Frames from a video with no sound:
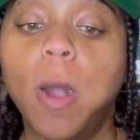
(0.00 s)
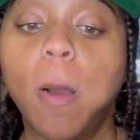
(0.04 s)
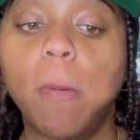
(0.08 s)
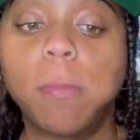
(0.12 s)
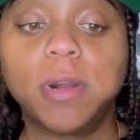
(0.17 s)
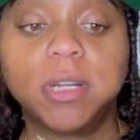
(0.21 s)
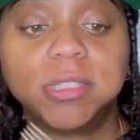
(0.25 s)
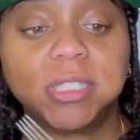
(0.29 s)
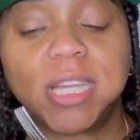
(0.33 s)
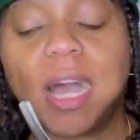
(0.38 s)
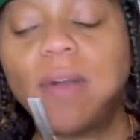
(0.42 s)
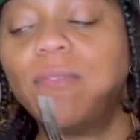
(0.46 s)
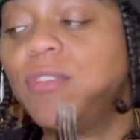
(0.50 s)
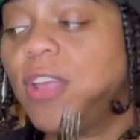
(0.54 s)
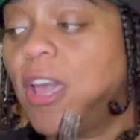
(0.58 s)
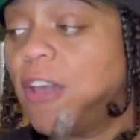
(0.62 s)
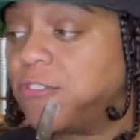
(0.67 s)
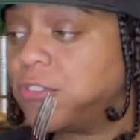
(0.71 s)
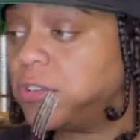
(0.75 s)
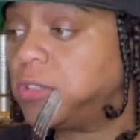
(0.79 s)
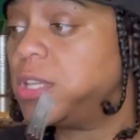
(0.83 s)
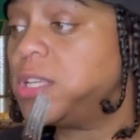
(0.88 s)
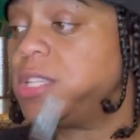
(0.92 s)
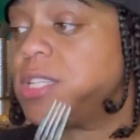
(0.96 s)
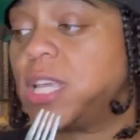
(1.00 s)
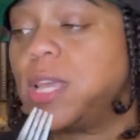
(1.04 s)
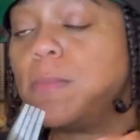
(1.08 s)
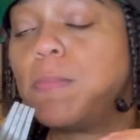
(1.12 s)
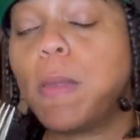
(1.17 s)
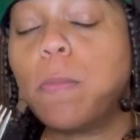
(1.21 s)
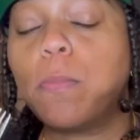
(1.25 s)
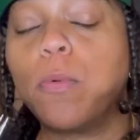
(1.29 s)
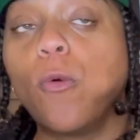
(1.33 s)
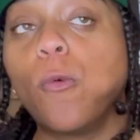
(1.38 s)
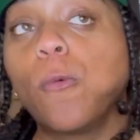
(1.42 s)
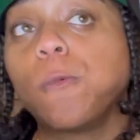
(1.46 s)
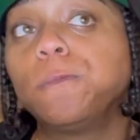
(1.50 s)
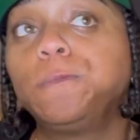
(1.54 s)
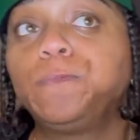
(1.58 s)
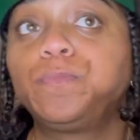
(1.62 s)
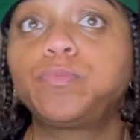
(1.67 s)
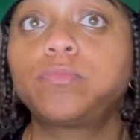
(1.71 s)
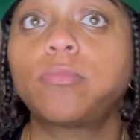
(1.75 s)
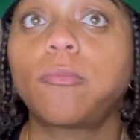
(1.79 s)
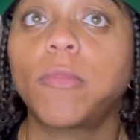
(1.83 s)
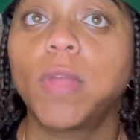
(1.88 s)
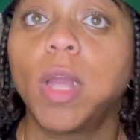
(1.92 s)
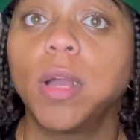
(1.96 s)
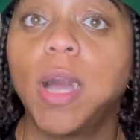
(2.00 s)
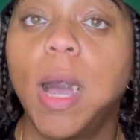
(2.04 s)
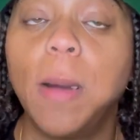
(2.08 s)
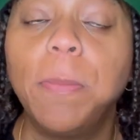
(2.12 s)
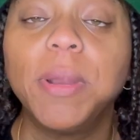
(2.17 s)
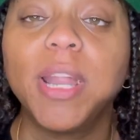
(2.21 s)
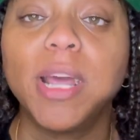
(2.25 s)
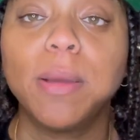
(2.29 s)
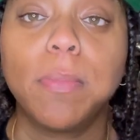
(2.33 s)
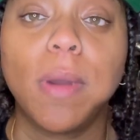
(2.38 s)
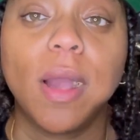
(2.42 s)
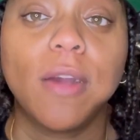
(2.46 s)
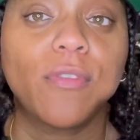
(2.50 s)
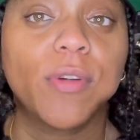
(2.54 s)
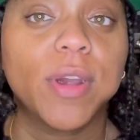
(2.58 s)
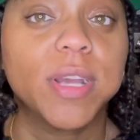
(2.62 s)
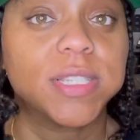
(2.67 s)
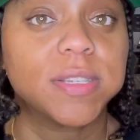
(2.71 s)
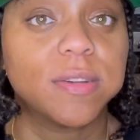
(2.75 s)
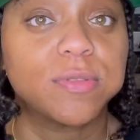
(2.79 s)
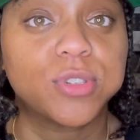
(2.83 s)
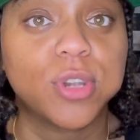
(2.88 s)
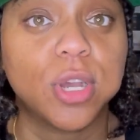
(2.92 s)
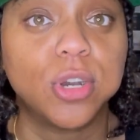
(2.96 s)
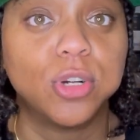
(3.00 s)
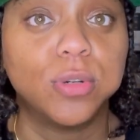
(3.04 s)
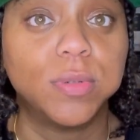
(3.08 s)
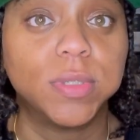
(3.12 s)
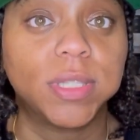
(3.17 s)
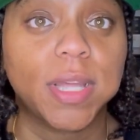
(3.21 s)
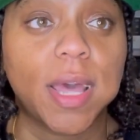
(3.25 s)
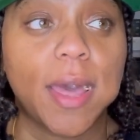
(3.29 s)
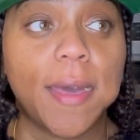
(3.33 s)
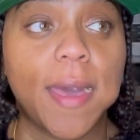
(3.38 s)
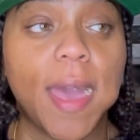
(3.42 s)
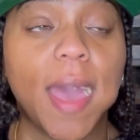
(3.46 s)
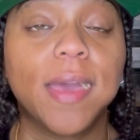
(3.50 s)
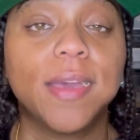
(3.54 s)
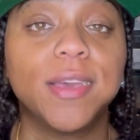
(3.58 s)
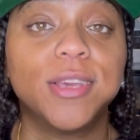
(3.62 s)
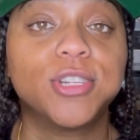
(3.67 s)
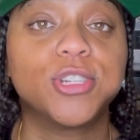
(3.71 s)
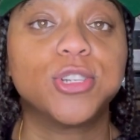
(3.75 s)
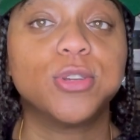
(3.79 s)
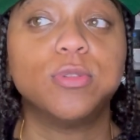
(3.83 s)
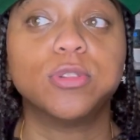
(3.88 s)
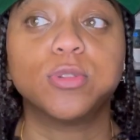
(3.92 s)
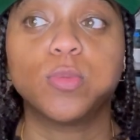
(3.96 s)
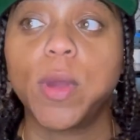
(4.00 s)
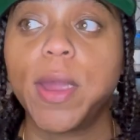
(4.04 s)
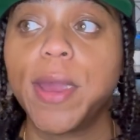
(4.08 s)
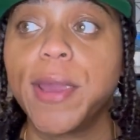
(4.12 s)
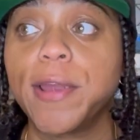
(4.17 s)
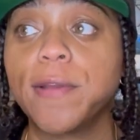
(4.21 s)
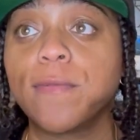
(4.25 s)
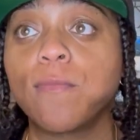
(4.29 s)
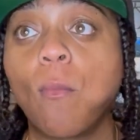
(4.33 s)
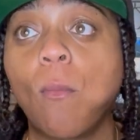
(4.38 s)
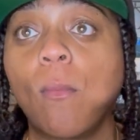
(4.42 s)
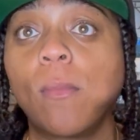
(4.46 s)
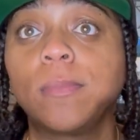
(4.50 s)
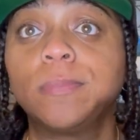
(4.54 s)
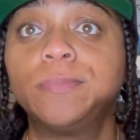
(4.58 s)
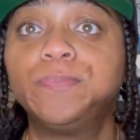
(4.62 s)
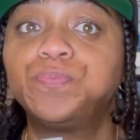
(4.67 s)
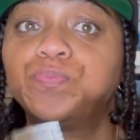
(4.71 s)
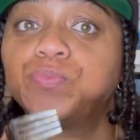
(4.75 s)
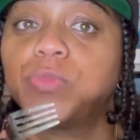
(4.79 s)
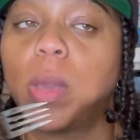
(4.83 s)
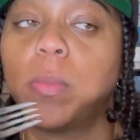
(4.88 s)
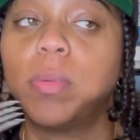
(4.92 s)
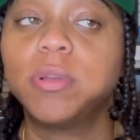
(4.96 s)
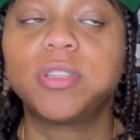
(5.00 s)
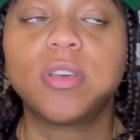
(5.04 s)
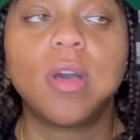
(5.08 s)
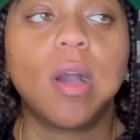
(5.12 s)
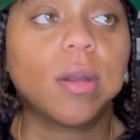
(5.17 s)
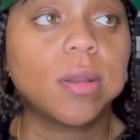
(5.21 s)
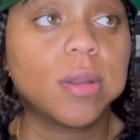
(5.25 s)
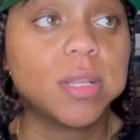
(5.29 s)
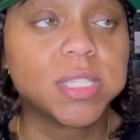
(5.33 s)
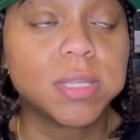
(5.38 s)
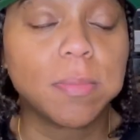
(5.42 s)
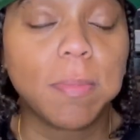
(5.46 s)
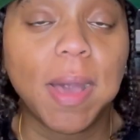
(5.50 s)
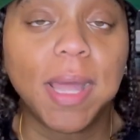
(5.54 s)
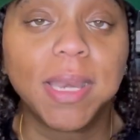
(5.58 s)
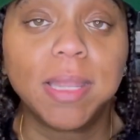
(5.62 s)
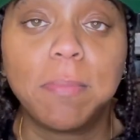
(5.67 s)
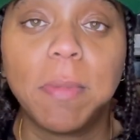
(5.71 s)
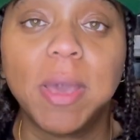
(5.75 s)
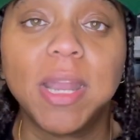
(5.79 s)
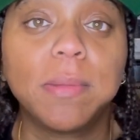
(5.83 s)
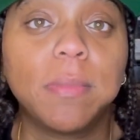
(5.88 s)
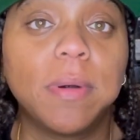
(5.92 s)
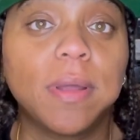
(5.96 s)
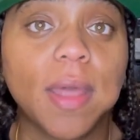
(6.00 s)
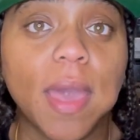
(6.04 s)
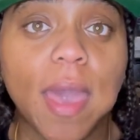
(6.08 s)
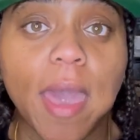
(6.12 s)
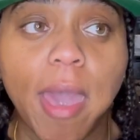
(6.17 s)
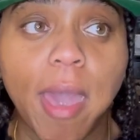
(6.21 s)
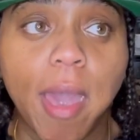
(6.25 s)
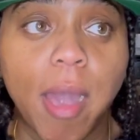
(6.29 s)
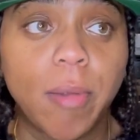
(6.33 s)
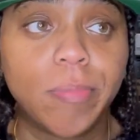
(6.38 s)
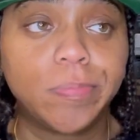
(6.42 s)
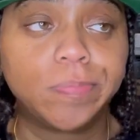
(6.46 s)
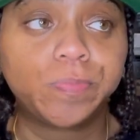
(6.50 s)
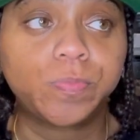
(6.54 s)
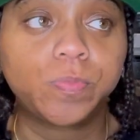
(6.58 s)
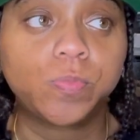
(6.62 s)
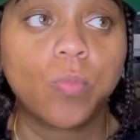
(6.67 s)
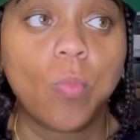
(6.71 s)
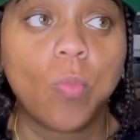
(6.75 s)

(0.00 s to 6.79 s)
Because I've definitely seen people, a couple of my friends have struggled with that, had issues where they've been talking to somebody, met them on an app,